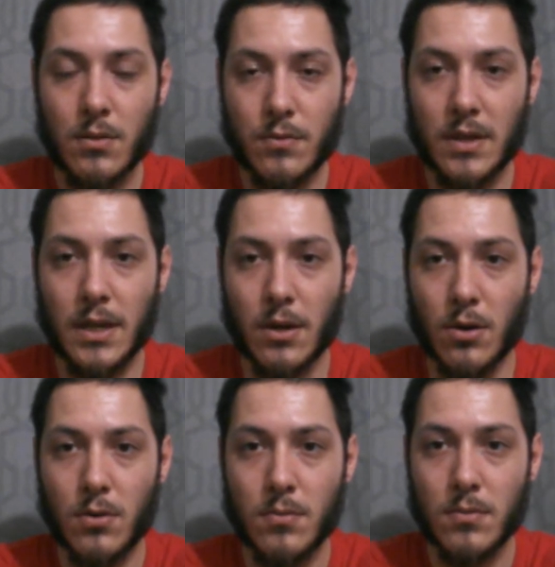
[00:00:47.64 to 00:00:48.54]

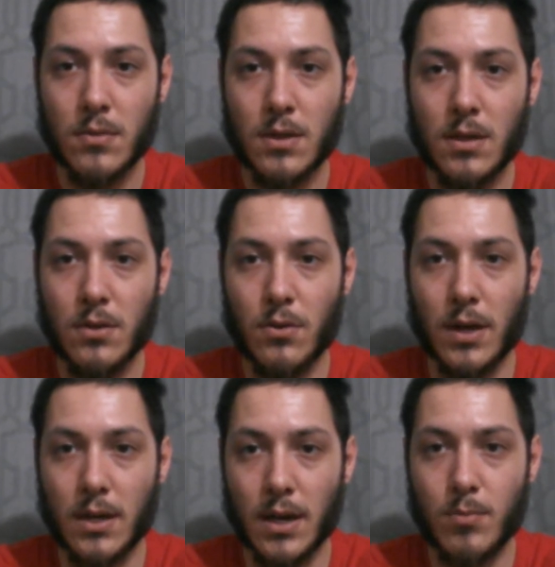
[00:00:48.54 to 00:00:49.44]
video so I
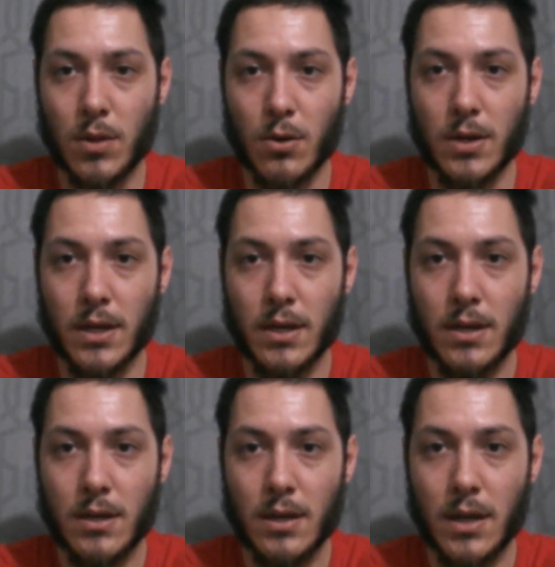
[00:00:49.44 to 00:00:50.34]
could upload it,
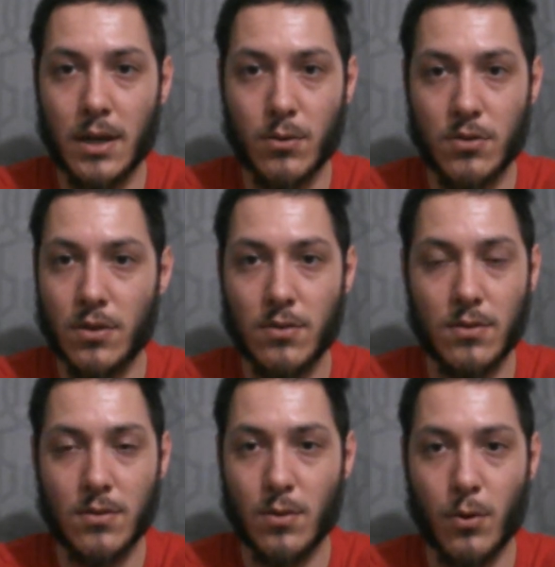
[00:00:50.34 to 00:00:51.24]
and it was just
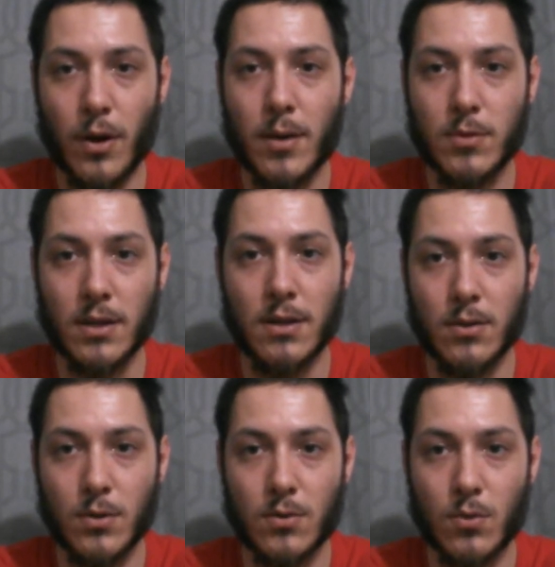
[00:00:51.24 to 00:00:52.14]
corrupted and it
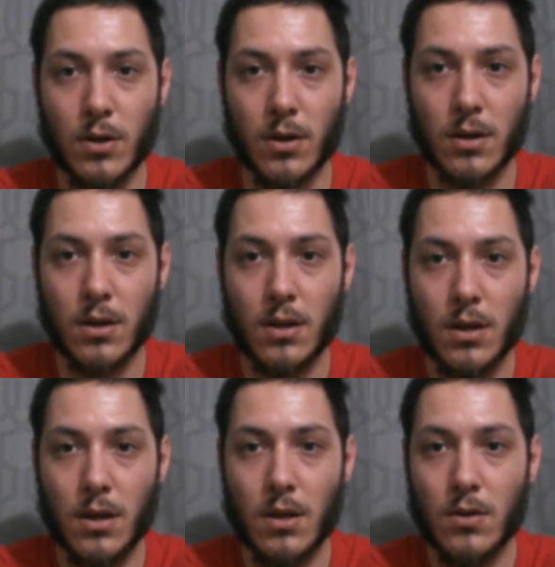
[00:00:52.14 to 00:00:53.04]
wouldn't work.
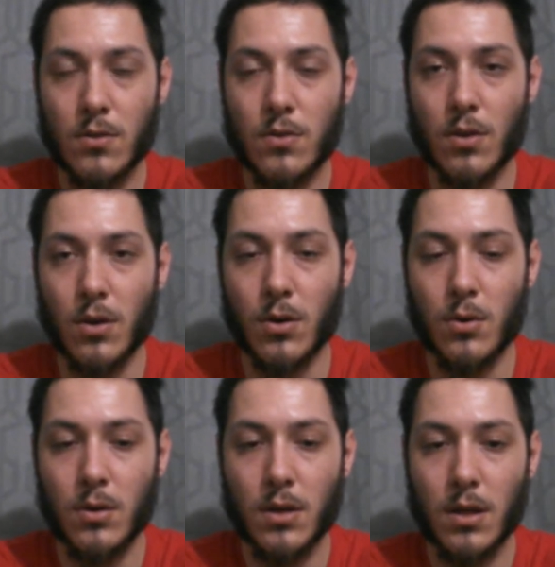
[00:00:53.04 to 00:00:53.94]

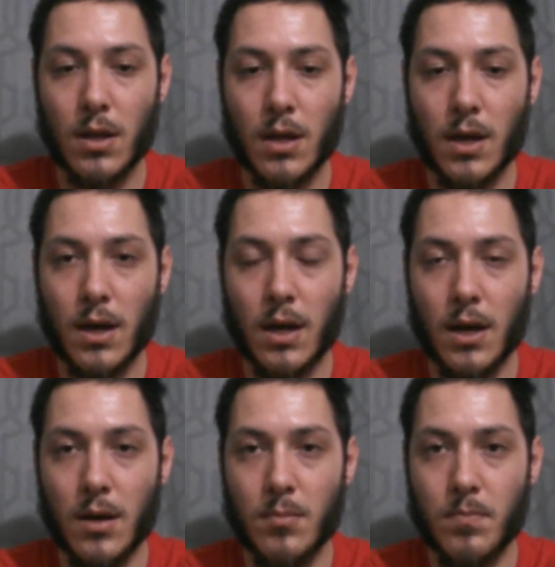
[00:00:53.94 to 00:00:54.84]
So
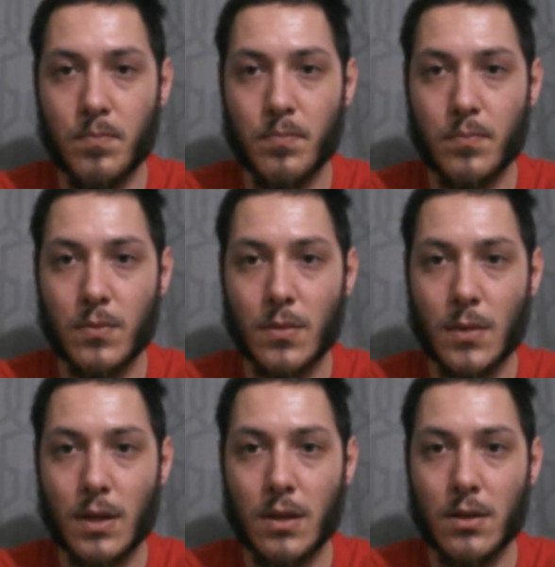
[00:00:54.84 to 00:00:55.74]

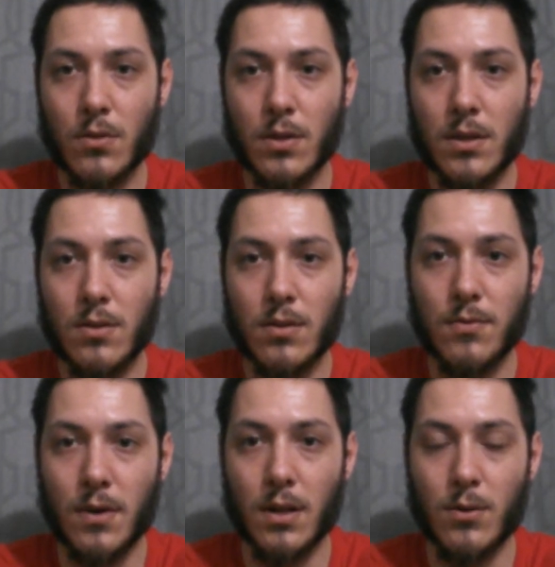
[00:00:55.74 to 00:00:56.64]
this is a
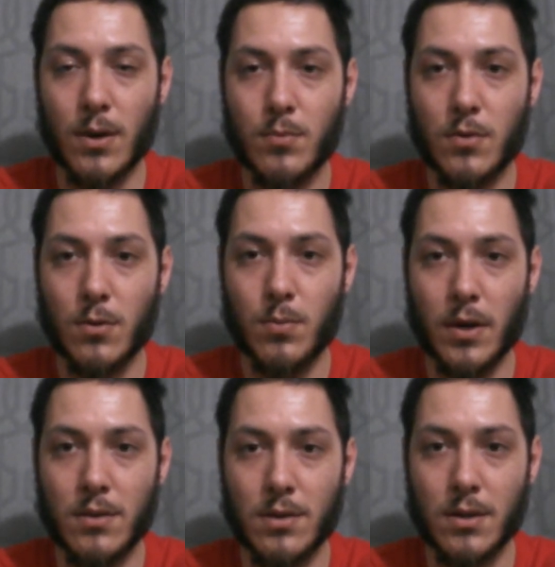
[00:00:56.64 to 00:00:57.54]
follow-up. So
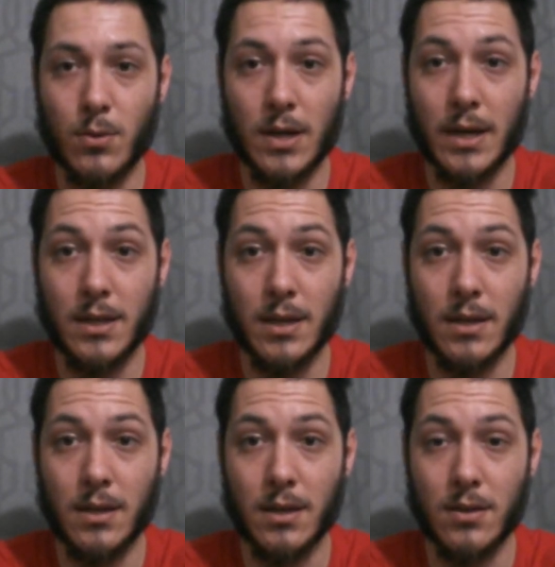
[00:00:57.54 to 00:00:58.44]
basically what I
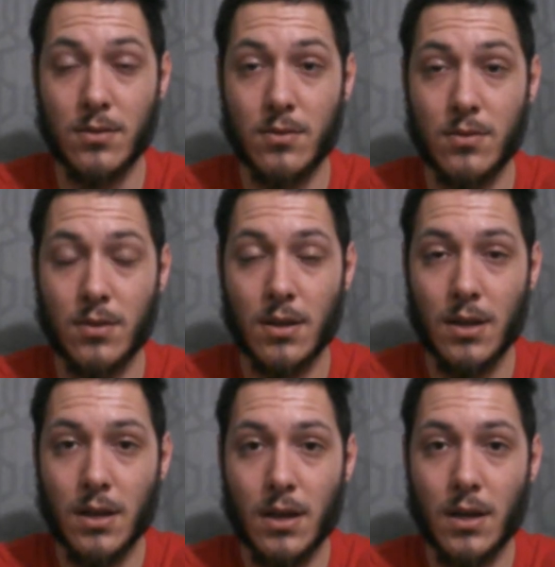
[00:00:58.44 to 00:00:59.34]
did is
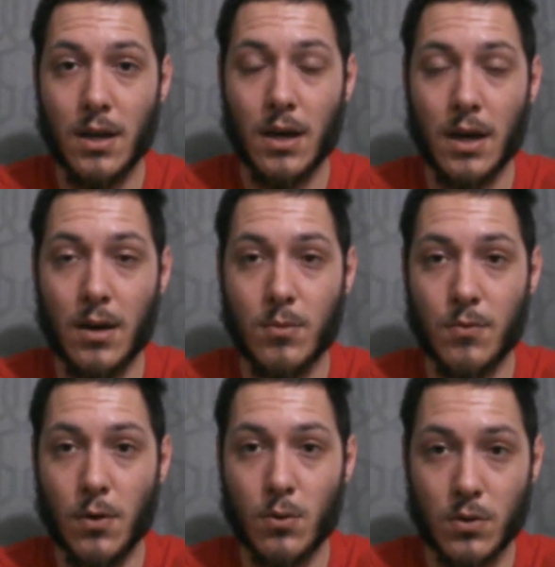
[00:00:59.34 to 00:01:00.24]
the
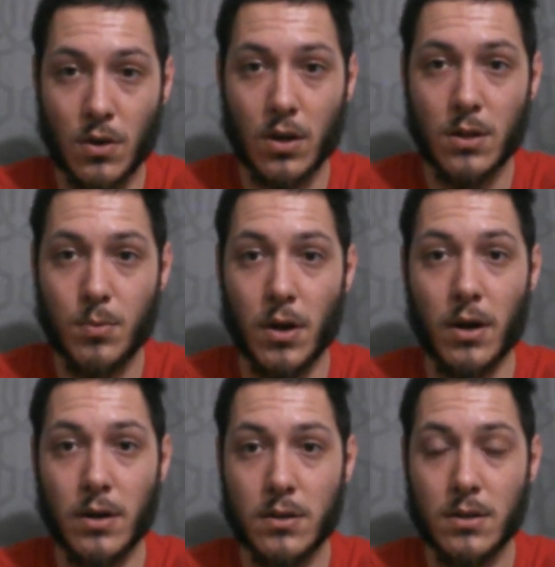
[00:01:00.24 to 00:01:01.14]
phone was all
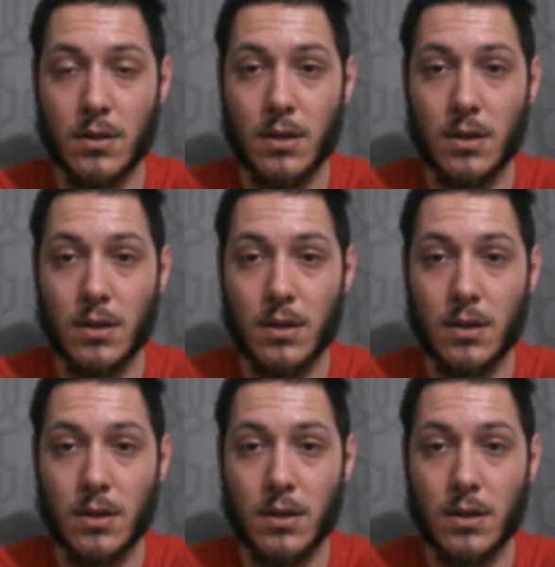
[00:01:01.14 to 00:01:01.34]
apart